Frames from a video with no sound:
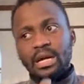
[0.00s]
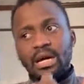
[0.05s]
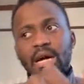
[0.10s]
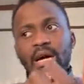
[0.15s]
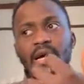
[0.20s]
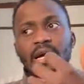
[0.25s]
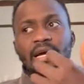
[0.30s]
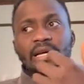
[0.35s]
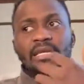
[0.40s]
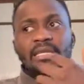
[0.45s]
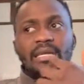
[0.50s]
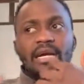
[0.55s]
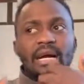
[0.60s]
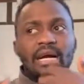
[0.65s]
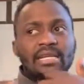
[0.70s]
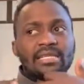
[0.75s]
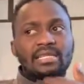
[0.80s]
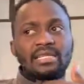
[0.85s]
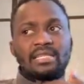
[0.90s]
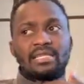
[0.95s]

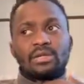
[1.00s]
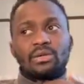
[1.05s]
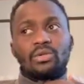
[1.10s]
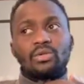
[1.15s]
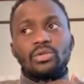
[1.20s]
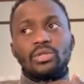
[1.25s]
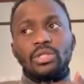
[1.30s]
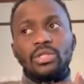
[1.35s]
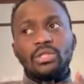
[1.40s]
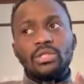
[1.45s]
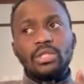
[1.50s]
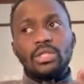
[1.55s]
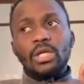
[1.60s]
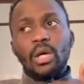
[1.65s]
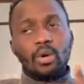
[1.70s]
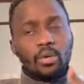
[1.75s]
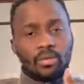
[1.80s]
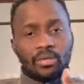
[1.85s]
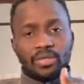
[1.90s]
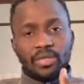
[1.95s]
I still
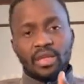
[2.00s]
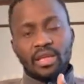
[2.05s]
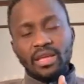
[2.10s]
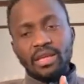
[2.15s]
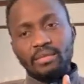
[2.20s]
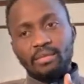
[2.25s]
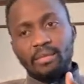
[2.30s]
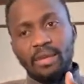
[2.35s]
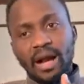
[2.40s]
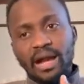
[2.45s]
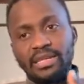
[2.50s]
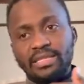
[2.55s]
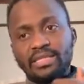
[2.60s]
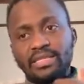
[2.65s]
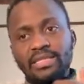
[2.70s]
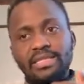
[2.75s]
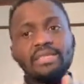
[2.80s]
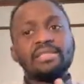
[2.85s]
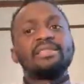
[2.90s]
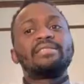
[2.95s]
don't think my
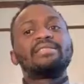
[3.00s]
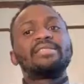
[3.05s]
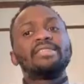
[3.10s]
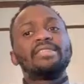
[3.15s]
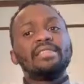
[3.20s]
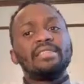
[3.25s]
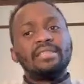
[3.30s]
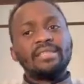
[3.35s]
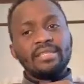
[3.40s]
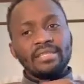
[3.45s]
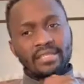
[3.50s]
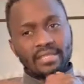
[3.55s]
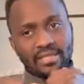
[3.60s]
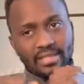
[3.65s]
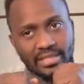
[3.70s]
degree